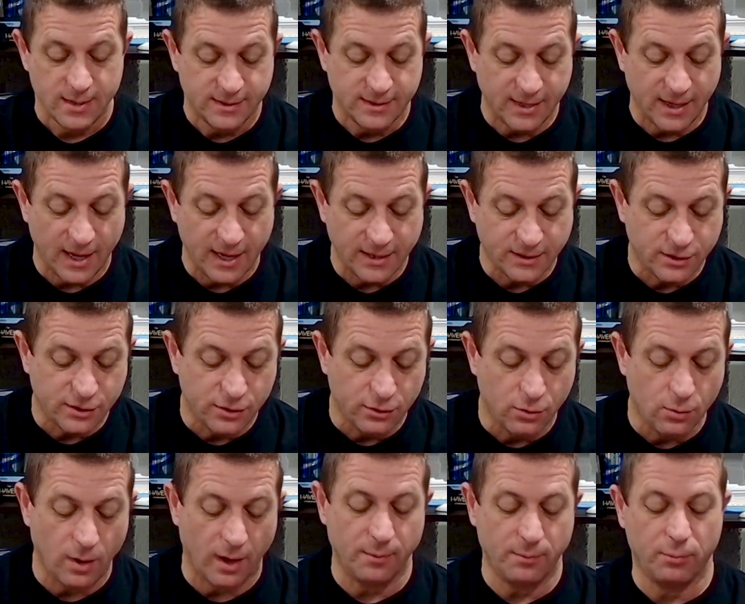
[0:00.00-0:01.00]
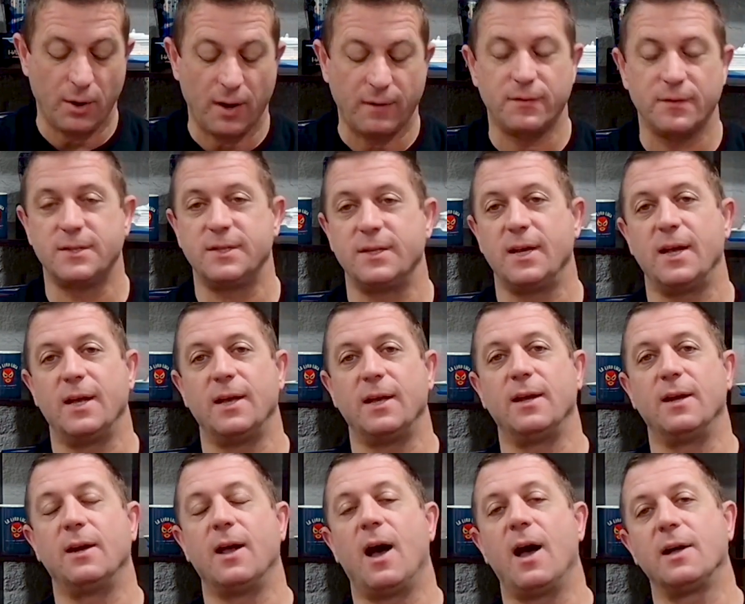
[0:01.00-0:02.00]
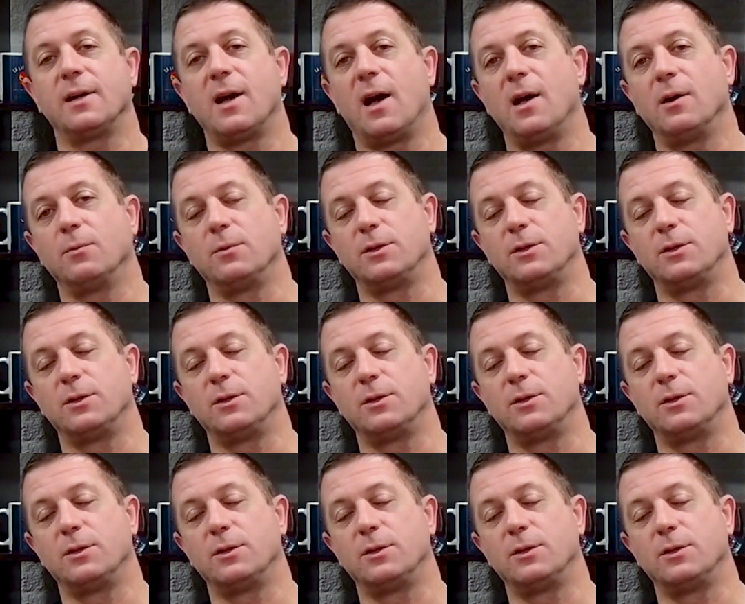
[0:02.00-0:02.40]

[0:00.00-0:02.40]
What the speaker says: Day two, I had breakfast in Icon,